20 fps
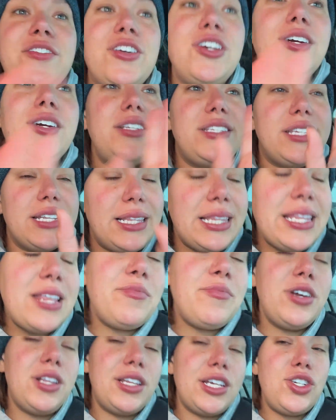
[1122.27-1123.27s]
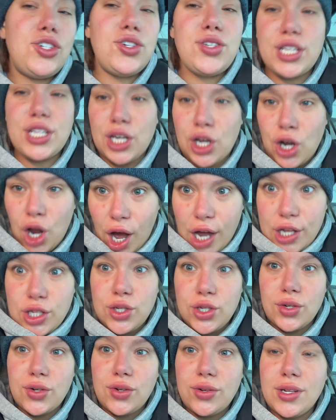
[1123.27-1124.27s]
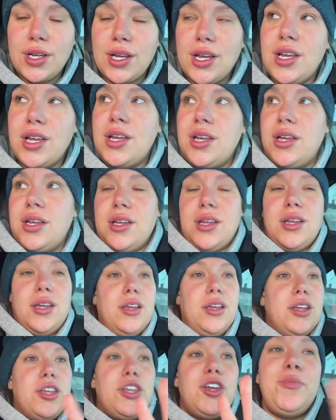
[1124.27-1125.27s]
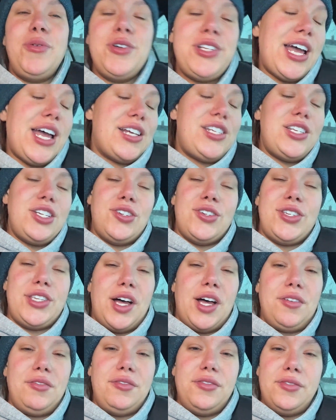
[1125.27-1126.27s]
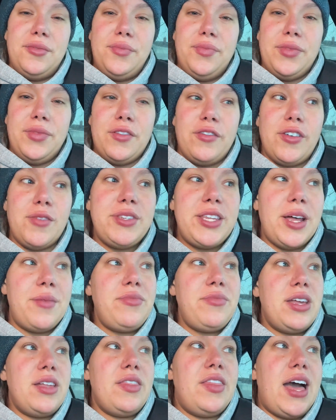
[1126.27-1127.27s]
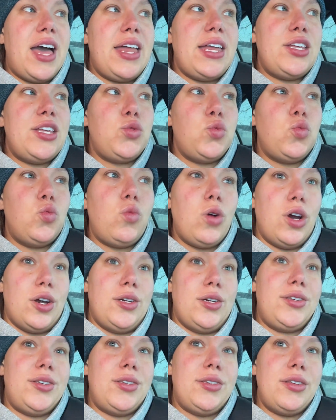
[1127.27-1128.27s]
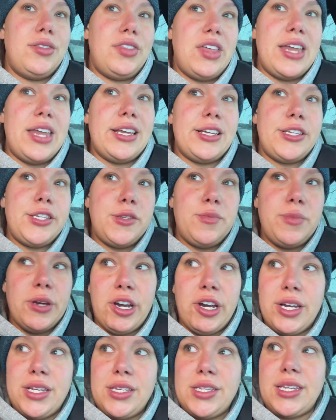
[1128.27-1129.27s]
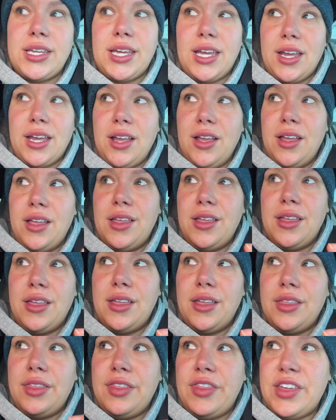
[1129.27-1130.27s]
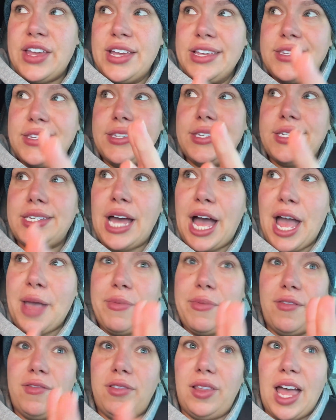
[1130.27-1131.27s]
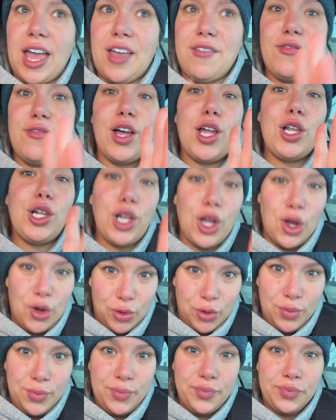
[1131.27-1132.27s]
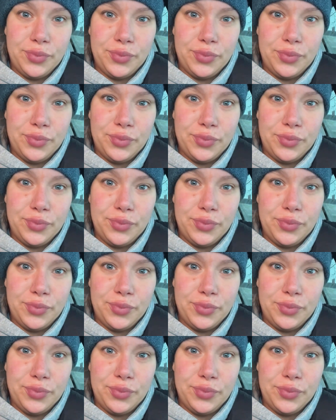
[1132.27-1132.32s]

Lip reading: if you're deliberately choosing not to, you're protecting yourself from something that is worse than experiencing this type of life alone.